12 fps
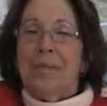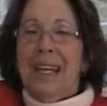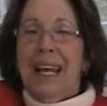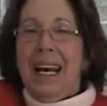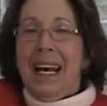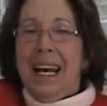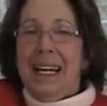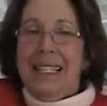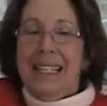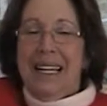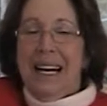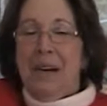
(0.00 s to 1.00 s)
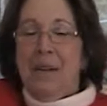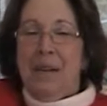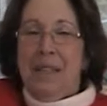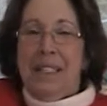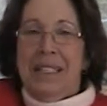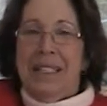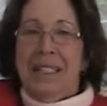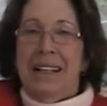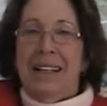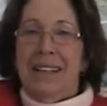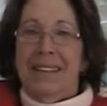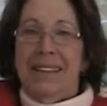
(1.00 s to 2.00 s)
And I said I was
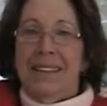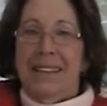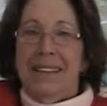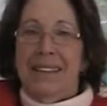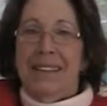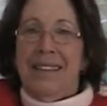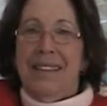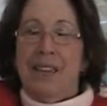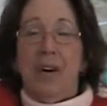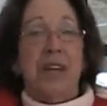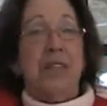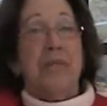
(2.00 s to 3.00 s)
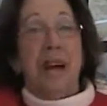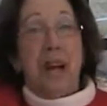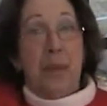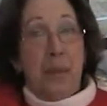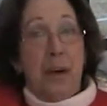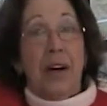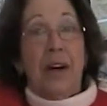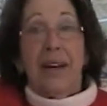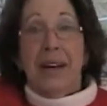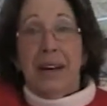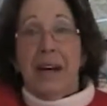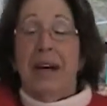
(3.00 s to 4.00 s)
going to write a
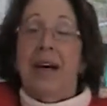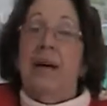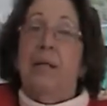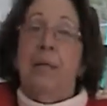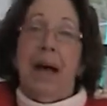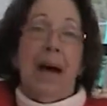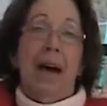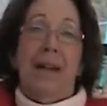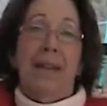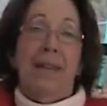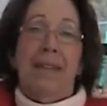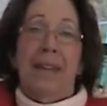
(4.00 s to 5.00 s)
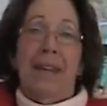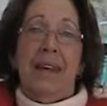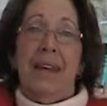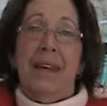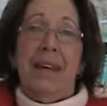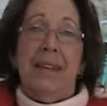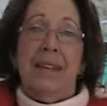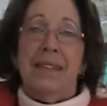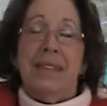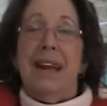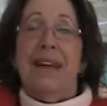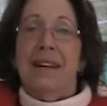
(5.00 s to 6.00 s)
book about the
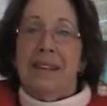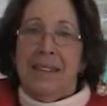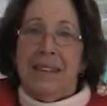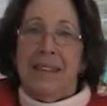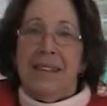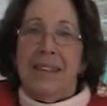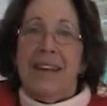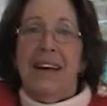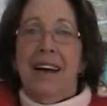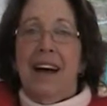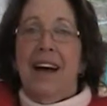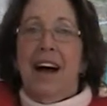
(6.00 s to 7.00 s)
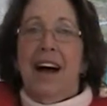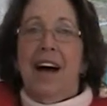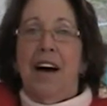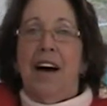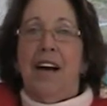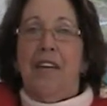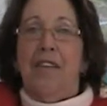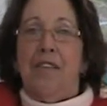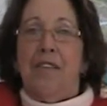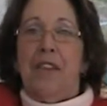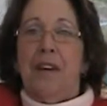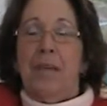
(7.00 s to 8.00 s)
descendants
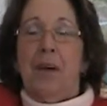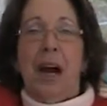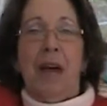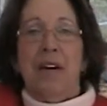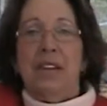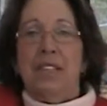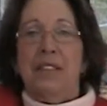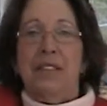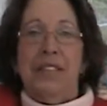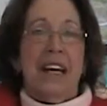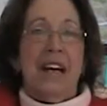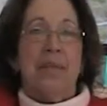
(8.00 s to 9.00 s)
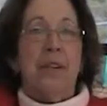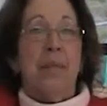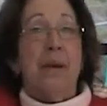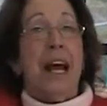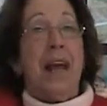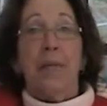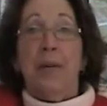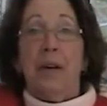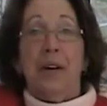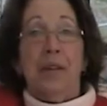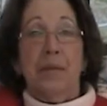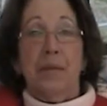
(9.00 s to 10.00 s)
of the pirates who sailed with
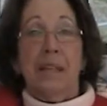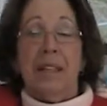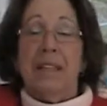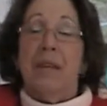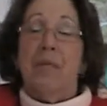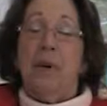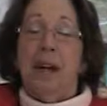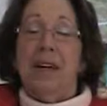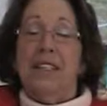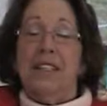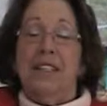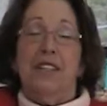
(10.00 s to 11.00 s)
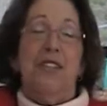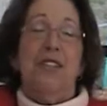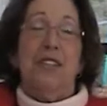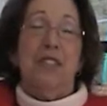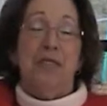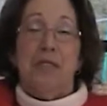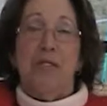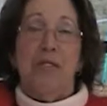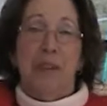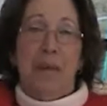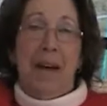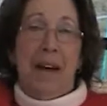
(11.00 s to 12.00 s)
Blackbeard, because I wanted to learn the
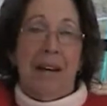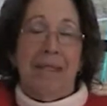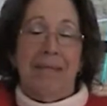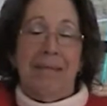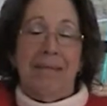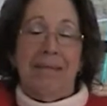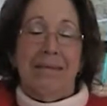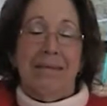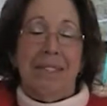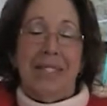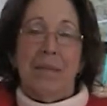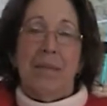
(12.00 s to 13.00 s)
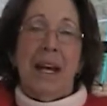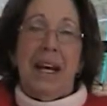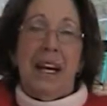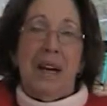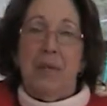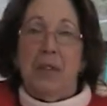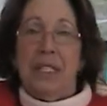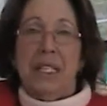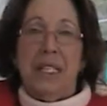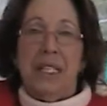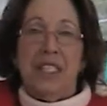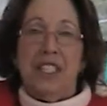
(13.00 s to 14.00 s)
truth about this man, Edward
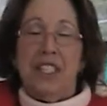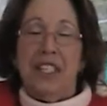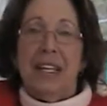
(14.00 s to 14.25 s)
Teach.